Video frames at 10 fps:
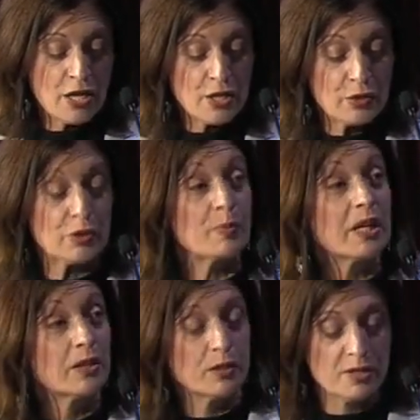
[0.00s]
The group
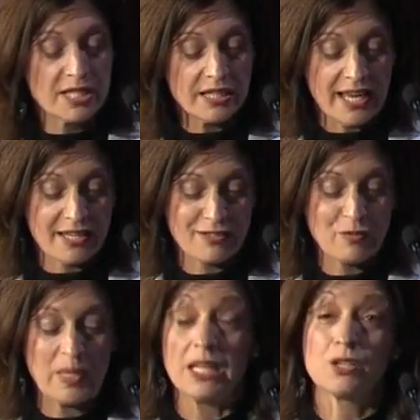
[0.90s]
includes the likes
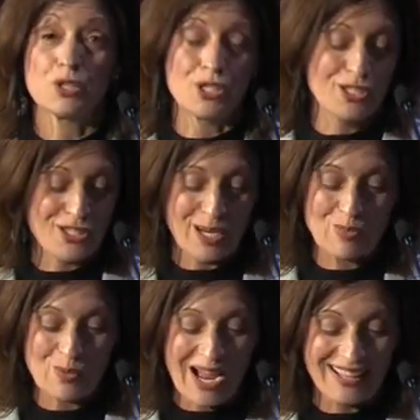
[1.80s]
of pediatrician
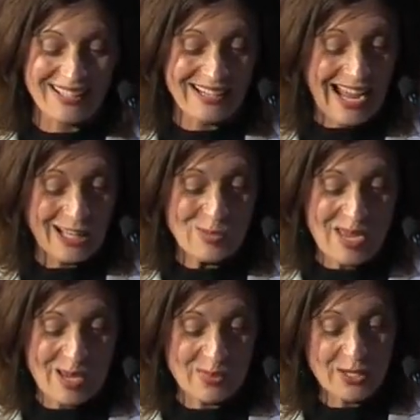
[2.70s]
James Wiley in
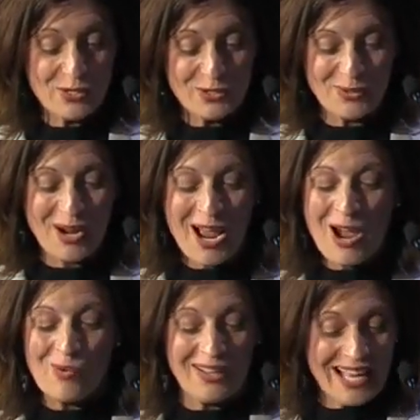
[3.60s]
Alabama, who,
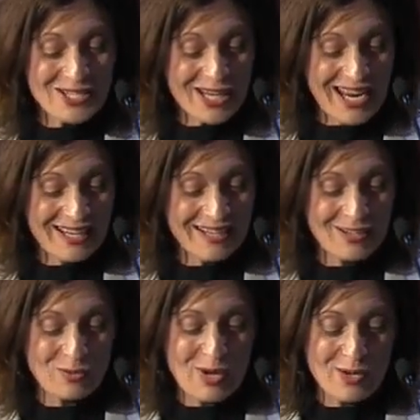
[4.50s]
while
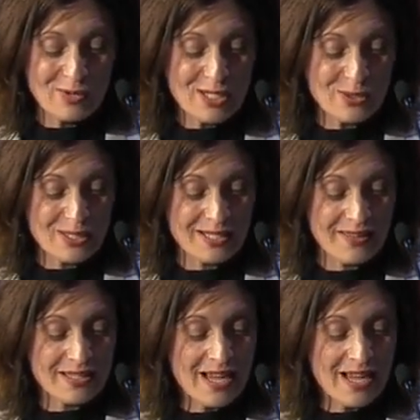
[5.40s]
educated and resourced on the